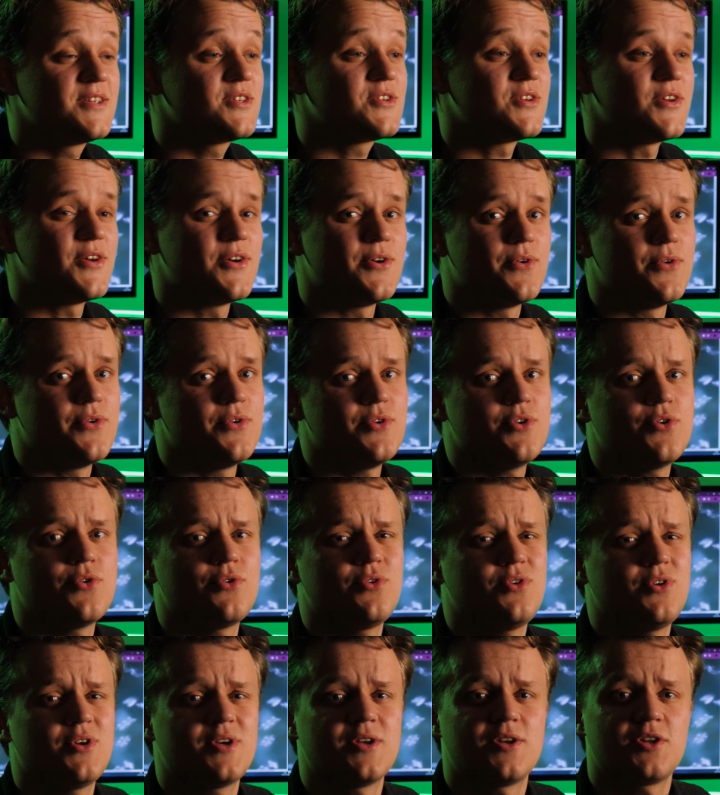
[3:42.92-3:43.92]
So
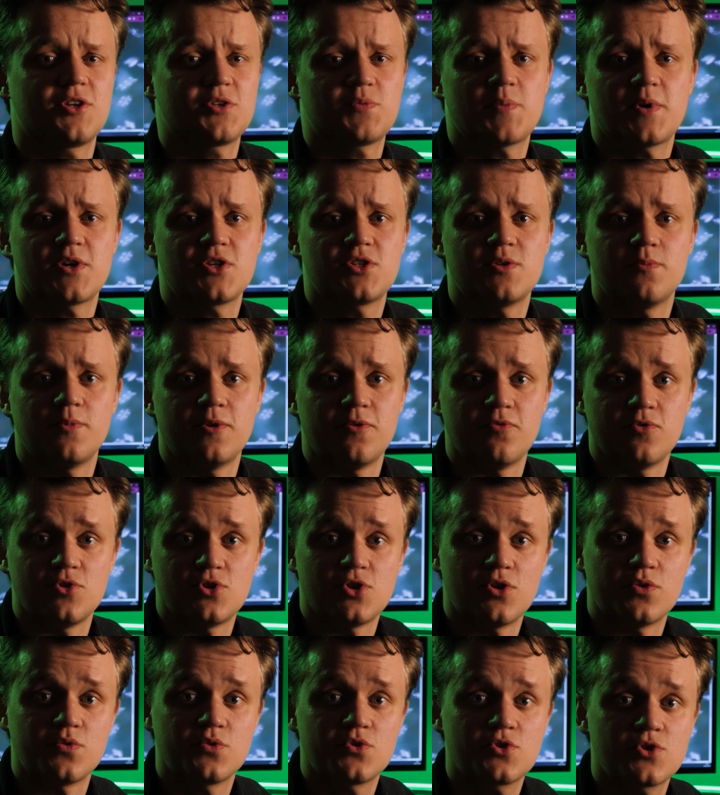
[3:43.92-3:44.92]
you can expect similar
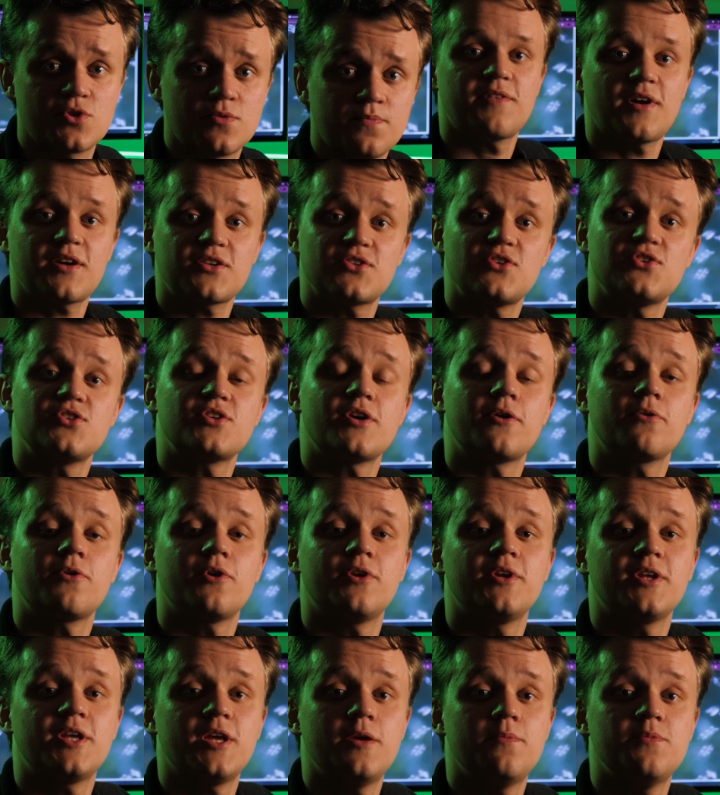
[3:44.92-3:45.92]
results. Factors I'm
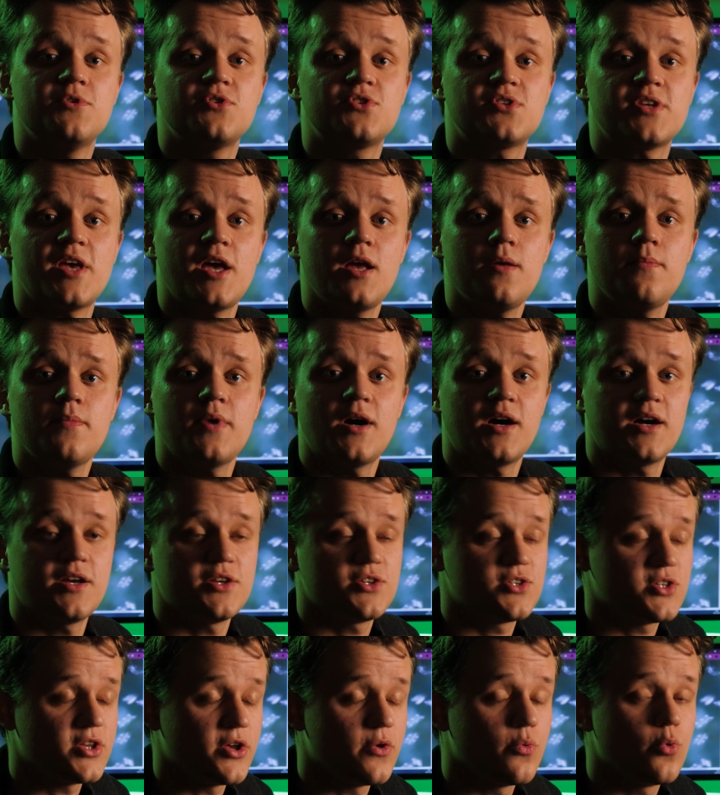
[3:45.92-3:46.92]
going to keep the same.
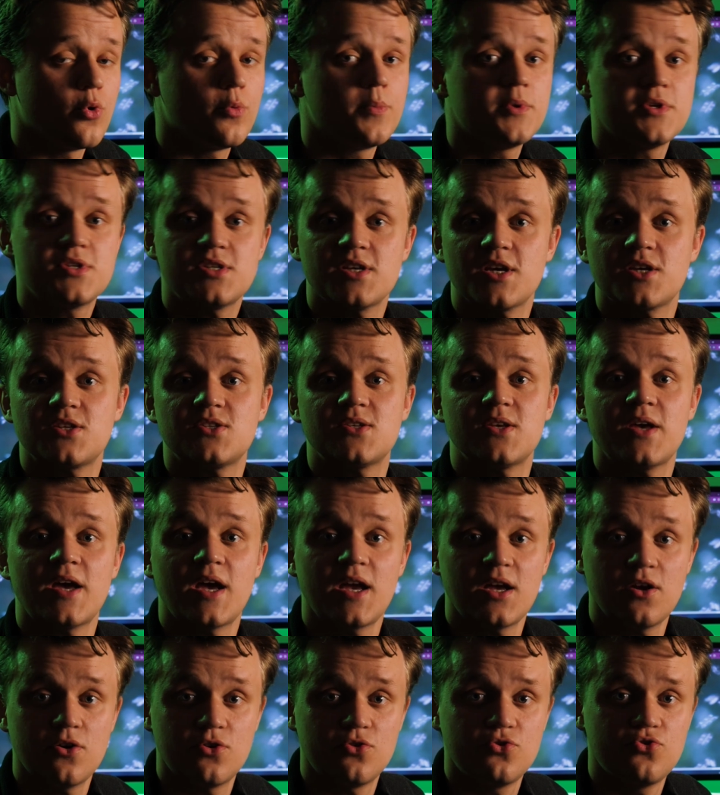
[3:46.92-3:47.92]
ISO will be set to
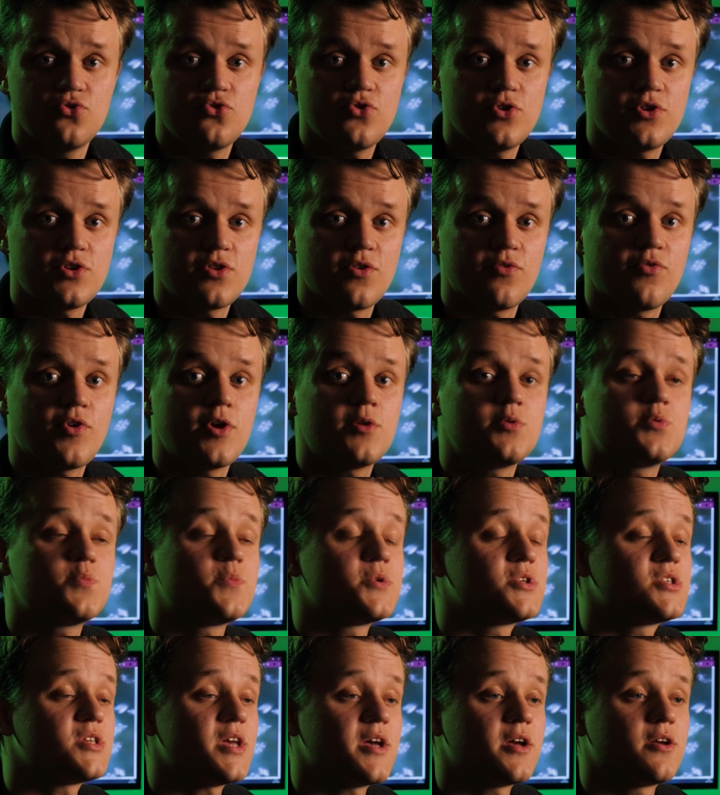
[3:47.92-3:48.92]
800. The frames
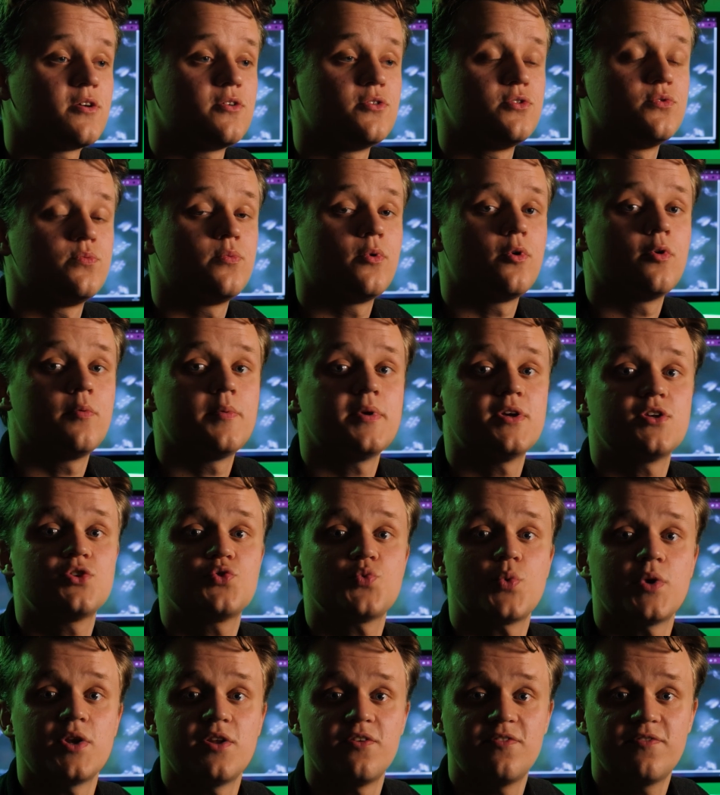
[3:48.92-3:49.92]
per second will be at
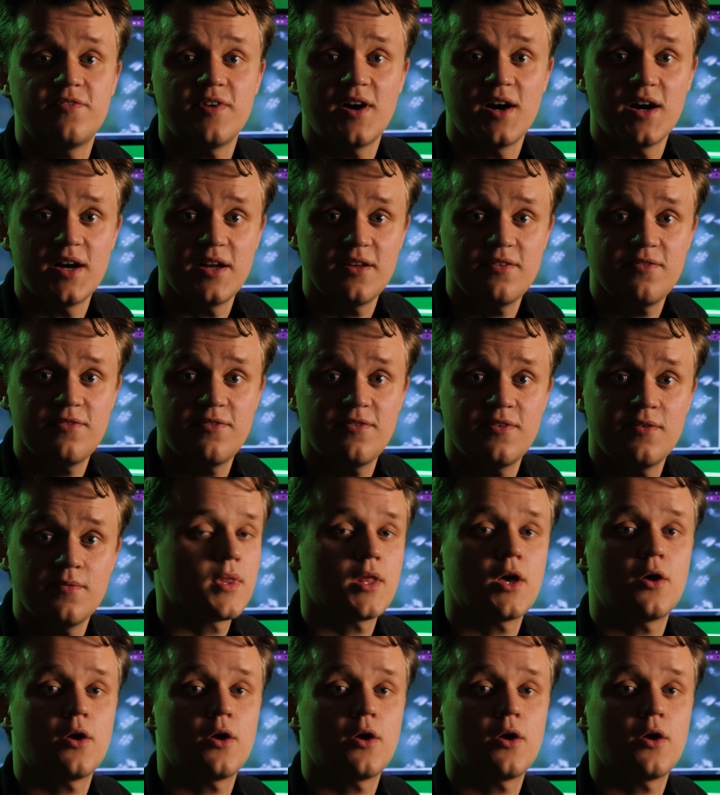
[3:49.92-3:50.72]
25.